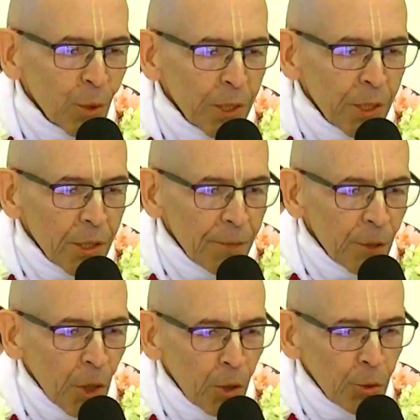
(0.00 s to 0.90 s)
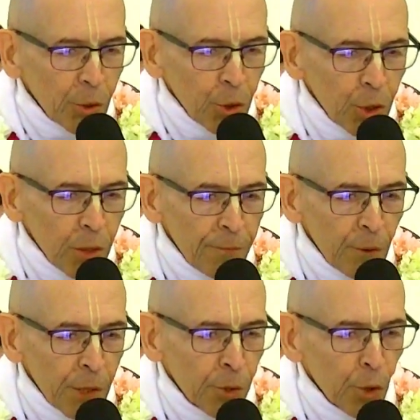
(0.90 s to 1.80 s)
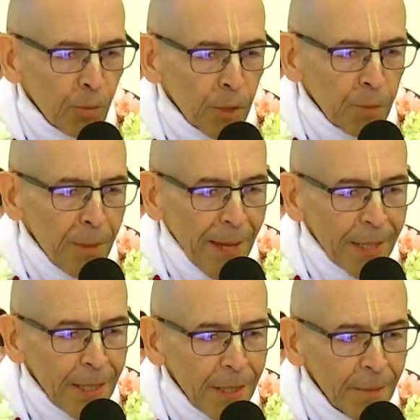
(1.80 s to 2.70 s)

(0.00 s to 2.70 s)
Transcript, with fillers: what is difficult to achieve for determined men